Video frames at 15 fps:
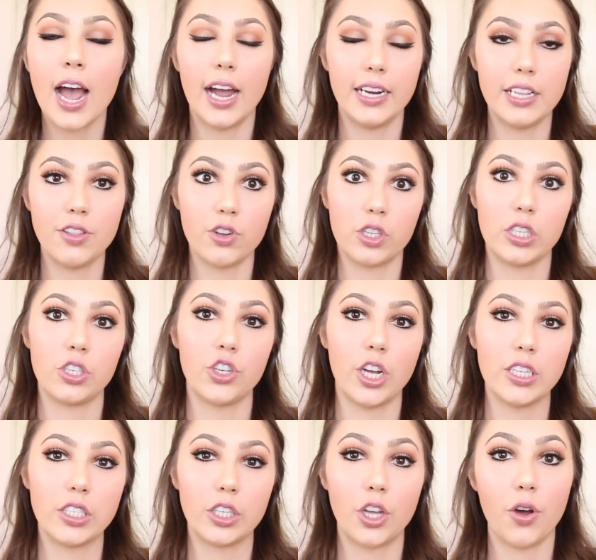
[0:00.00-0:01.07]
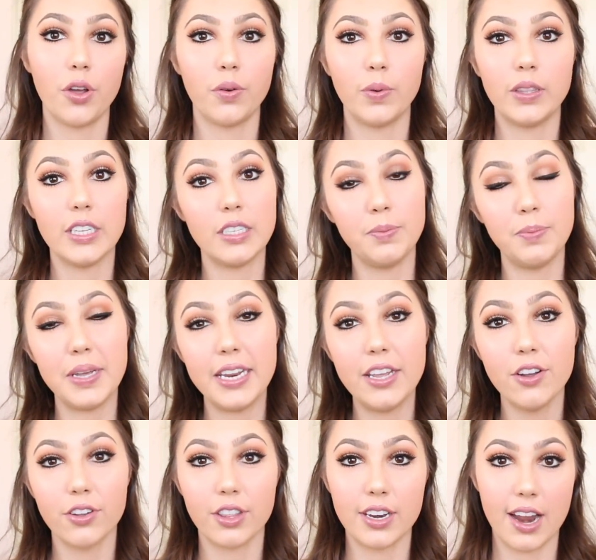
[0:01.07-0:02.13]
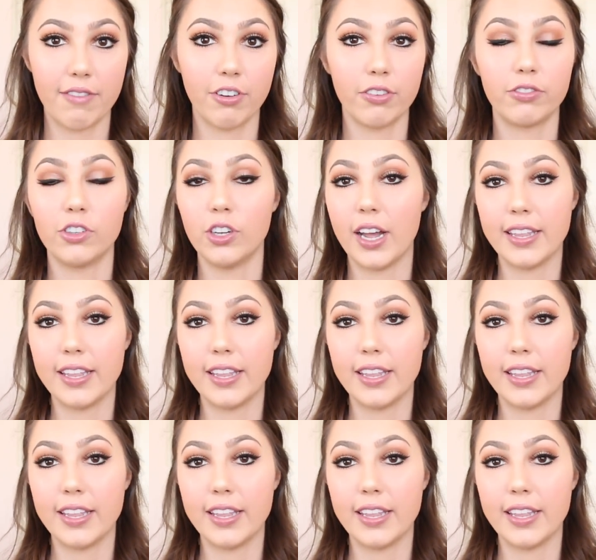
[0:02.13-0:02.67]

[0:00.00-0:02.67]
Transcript: I'd either suggest going with the Speedy or the Neverfull.